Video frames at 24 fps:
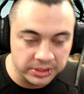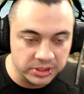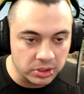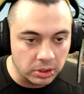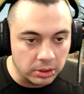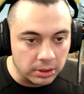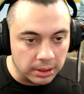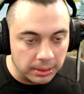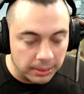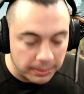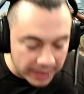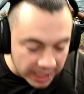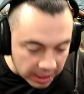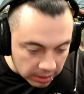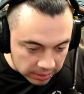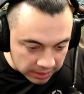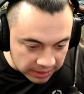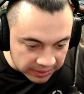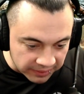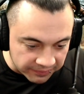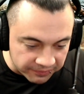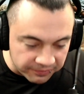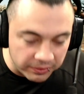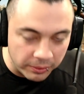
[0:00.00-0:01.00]
It started
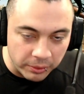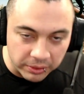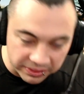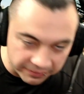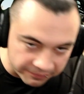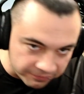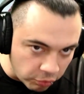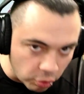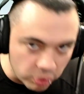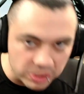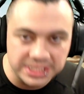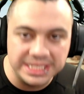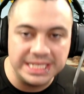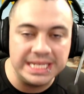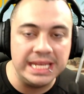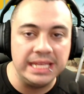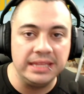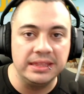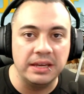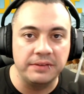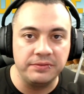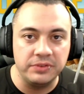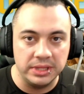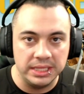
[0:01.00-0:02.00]
about on the
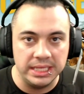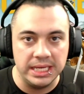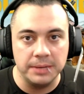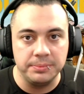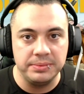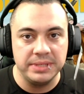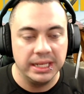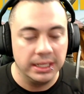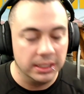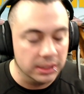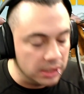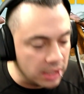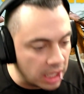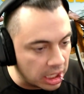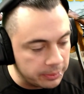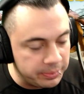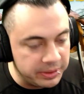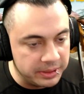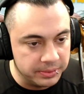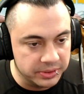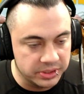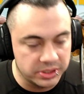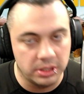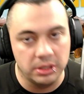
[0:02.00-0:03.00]
14th after the update. A lot of
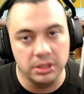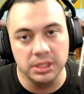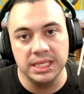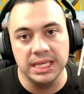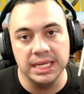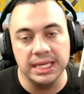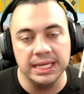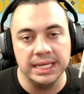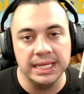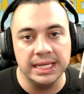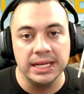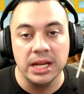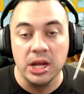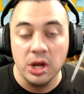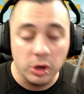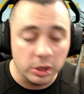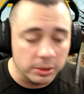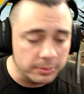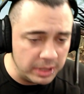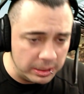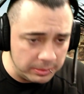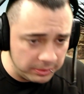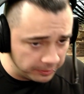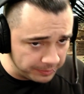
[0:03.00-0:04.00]
people started getting it,
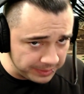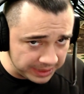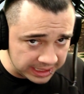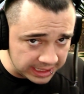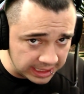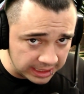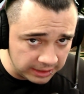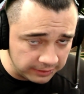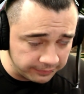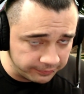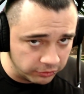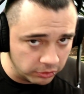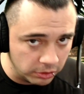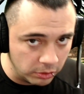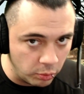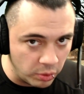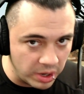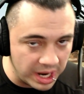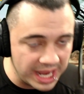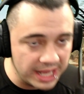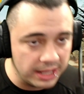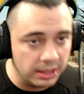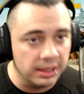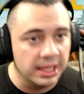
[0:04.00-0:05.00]
or maybe you've been getting it for a
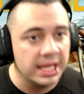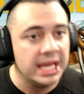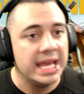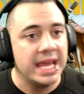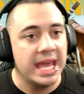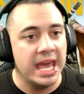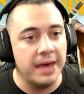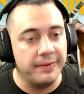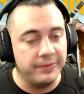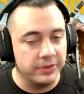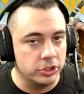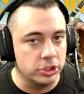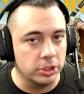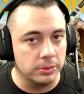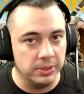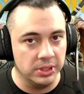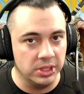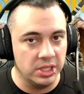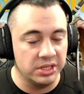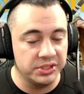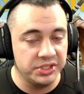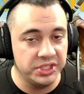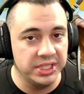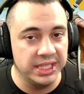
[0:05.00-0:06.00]
while, having
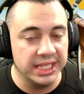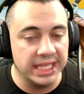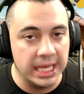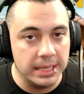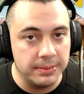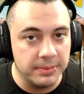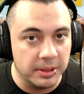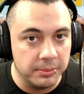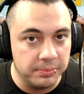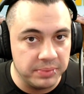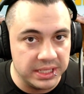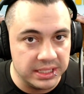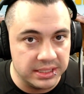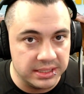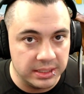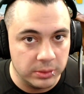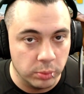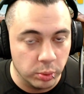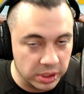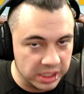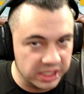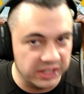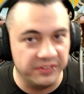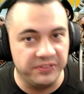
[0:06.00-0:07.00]
trouble launching the game on PC.
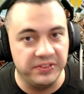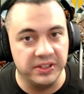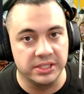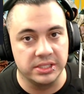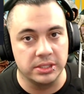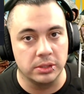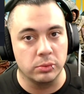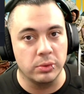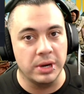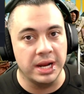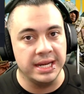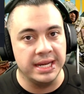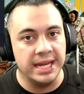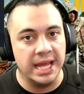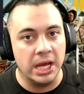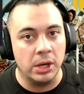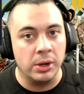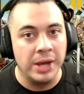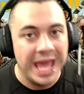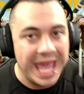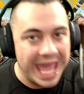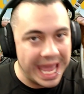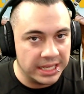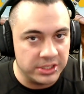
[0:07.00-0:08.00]
We're going to fix it right
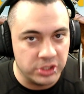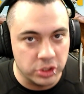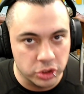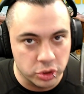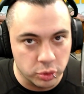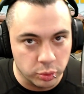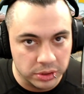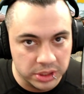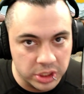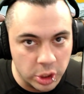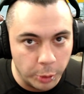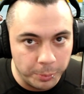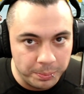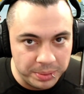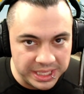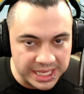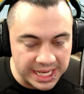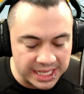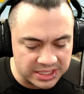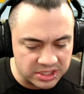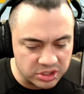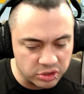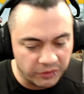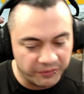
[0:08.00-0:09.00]
now. As usual, no
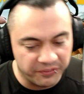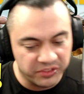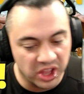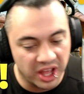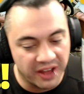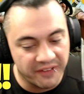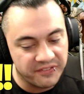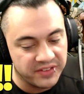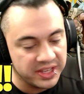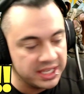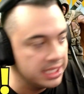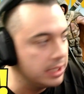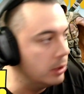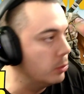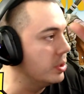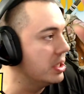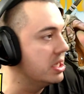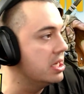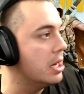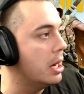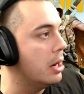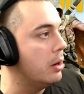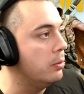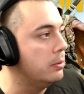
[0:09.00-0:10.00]
BS, no fluff. Here we go.